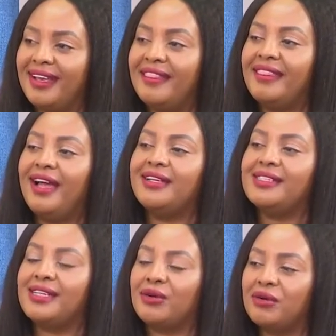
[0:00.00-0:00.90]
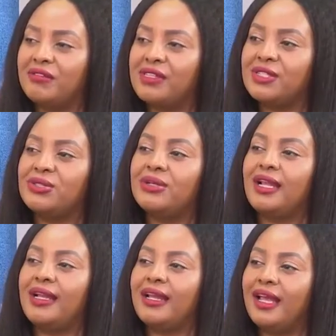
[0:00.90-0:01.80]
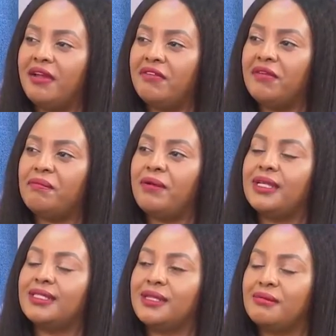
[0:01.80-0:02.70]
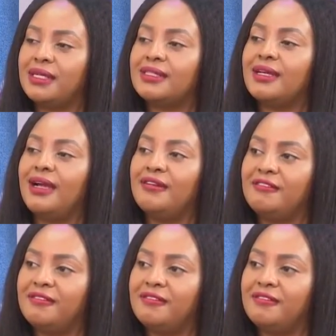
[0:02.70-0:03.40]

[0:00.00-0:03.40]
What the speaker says: And that is a conversation that every pastor must have.